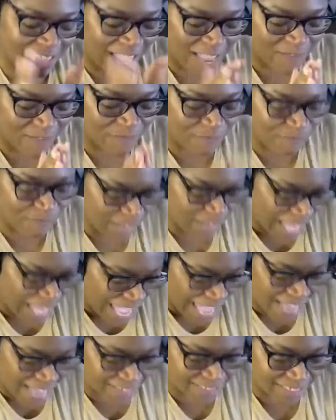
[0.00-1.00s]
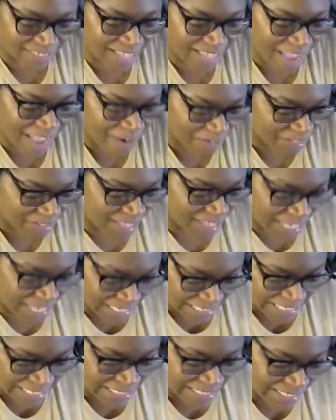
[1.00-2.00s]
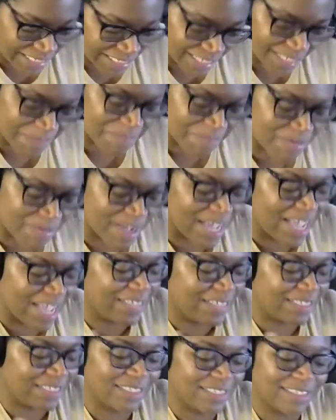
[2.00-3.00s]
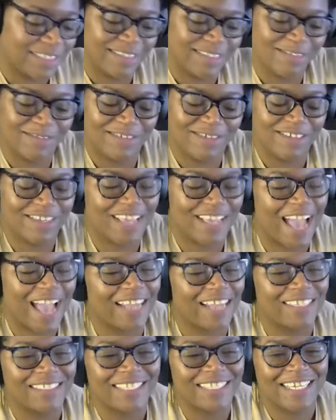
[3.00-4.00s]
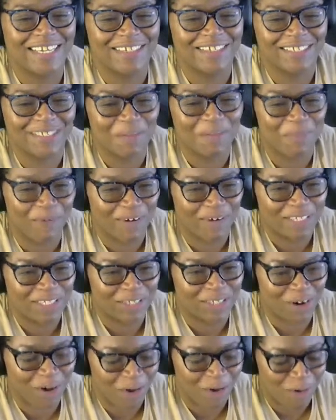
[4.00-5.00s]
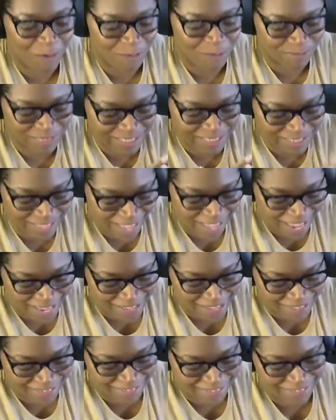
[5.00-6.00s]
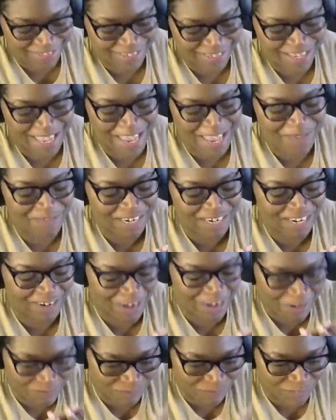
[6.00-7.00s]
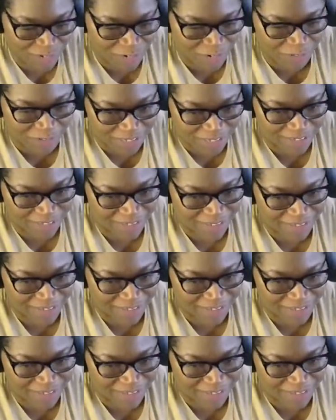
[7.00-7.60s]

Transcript: like last and everything decent, but you gotta still support your home state, even in their fuckery.